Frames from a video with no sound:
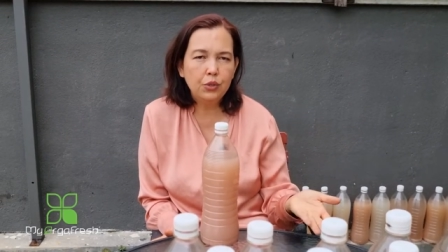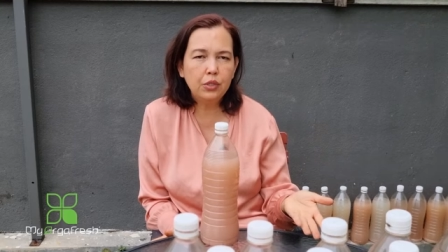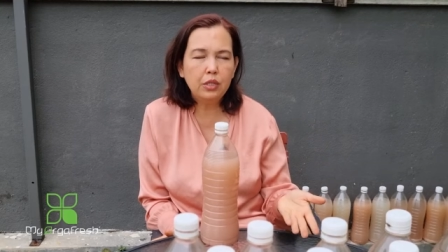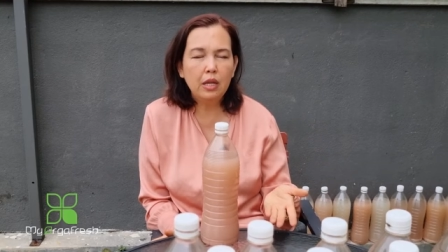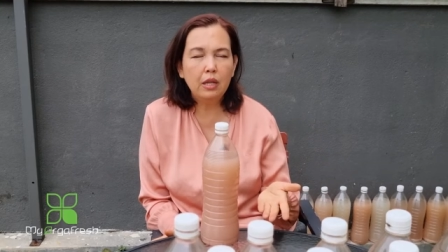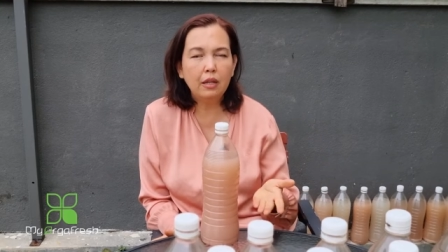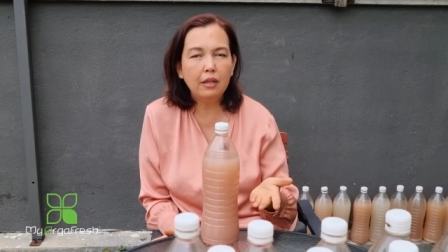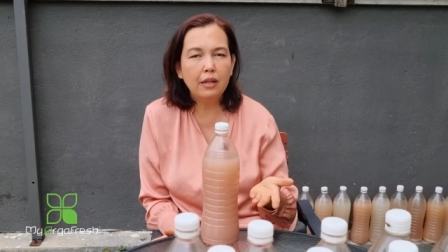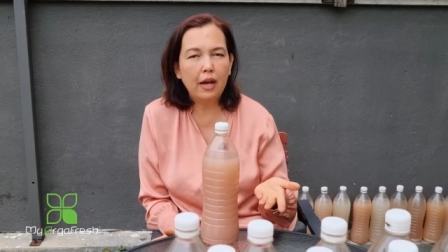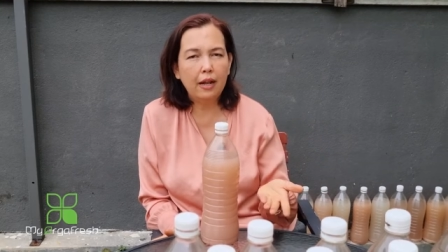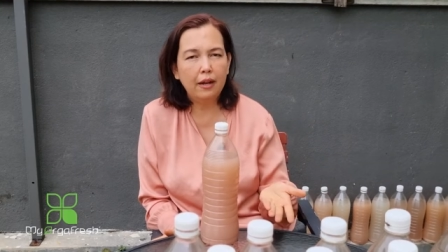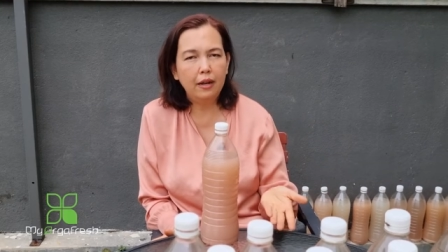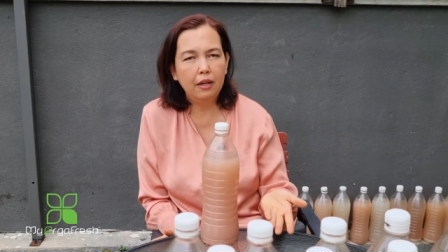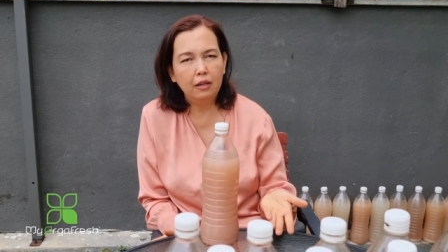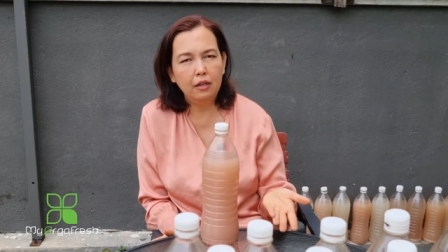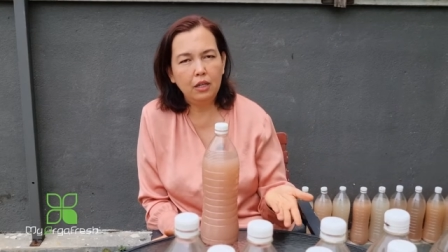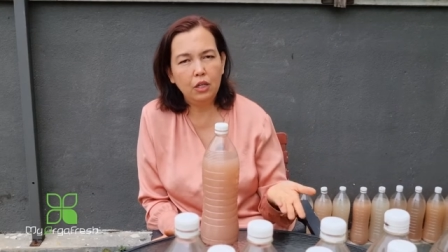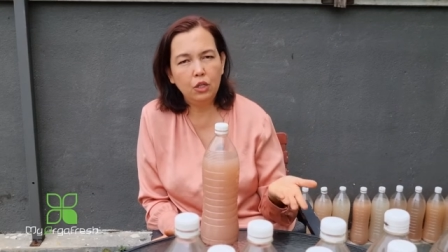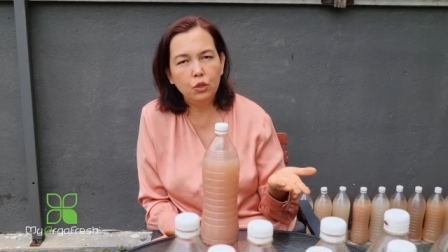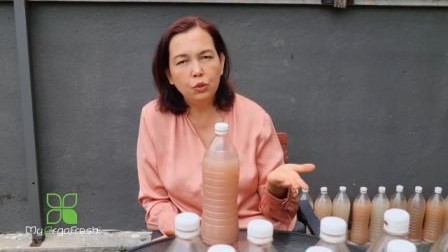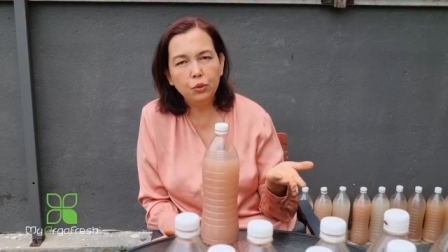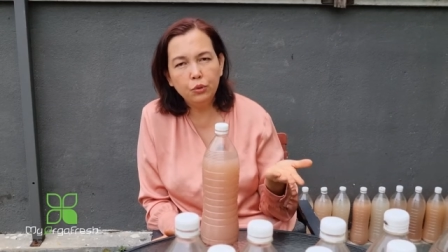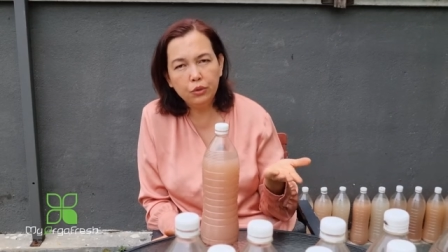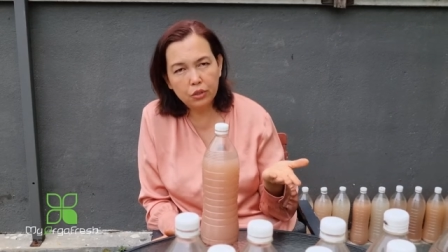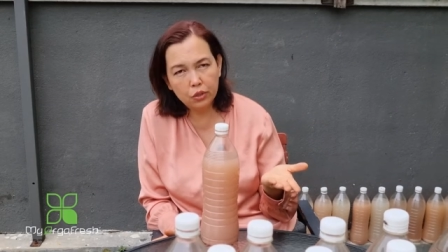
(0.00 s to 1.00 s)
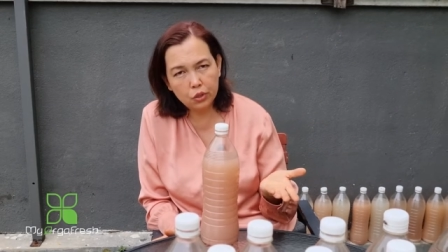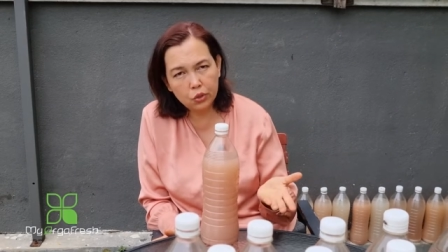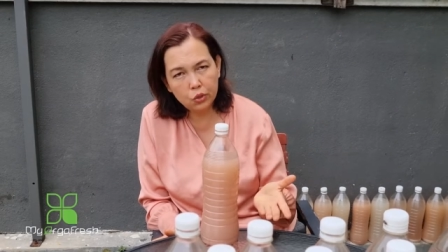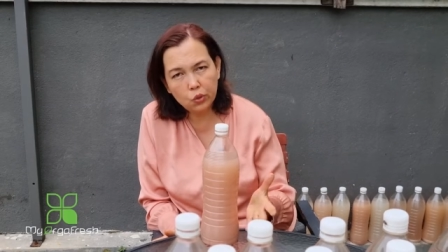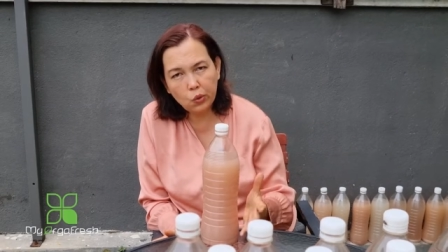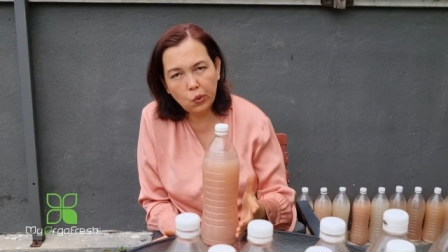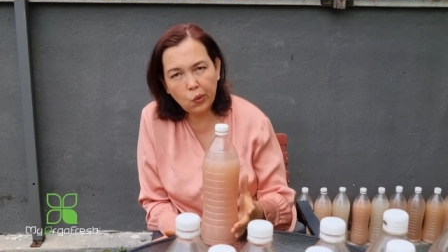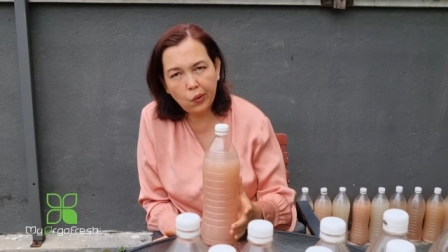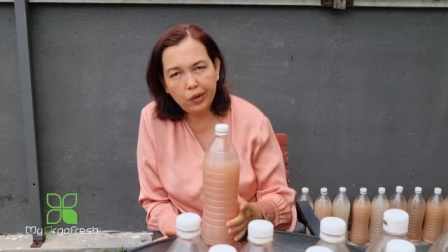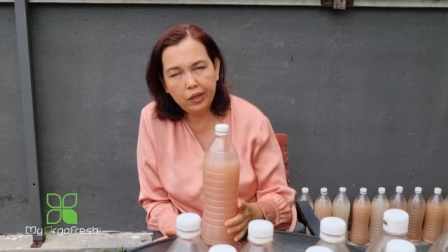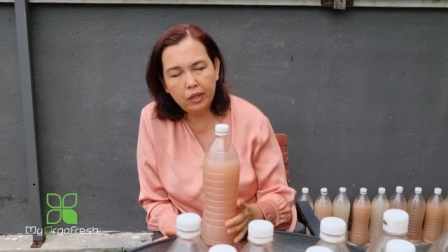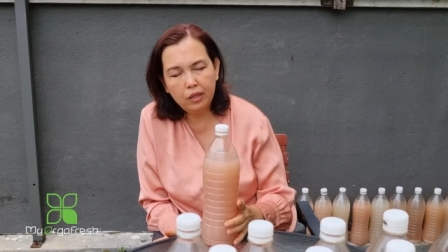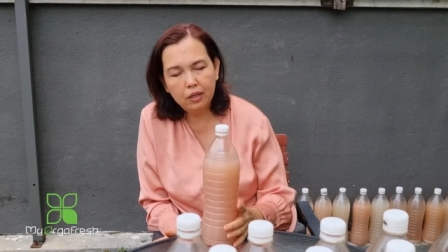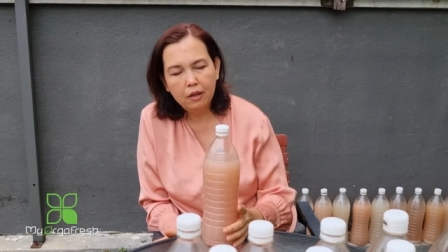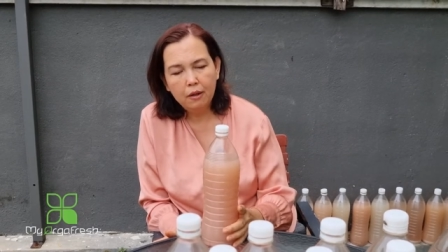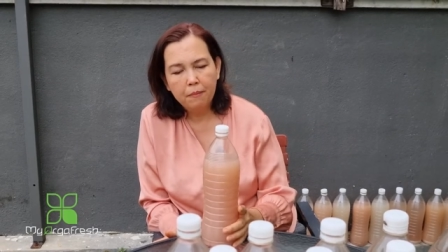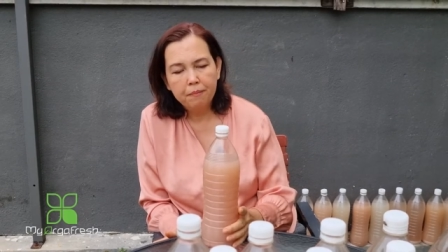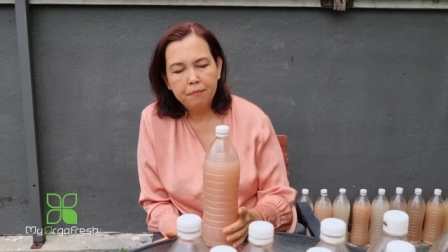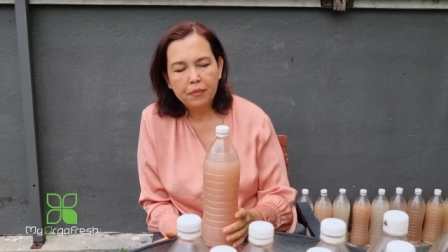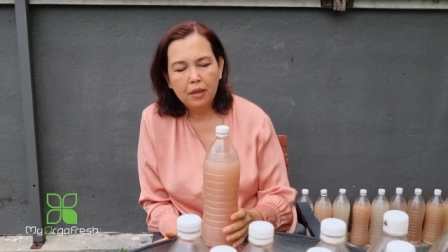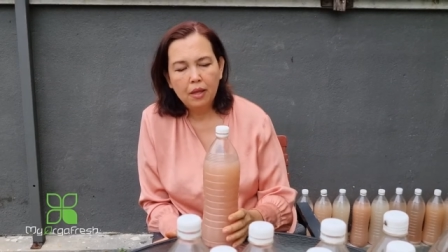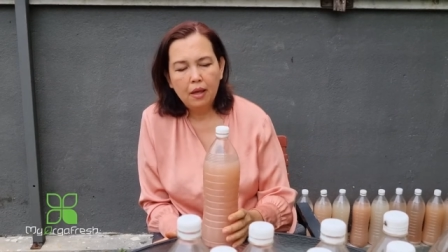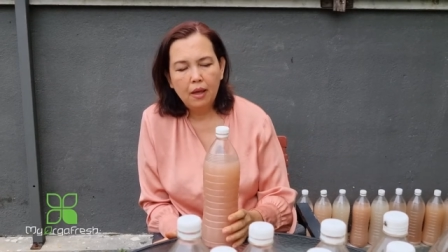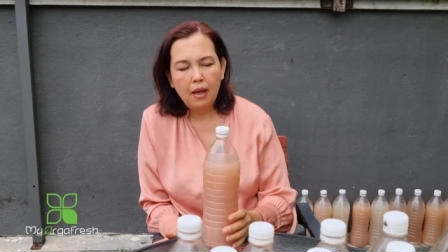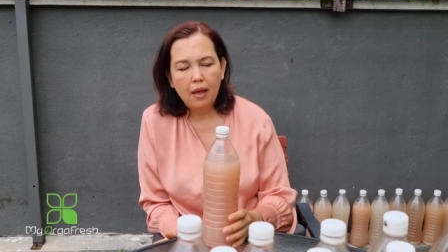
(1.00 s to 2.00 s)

using directly to the soil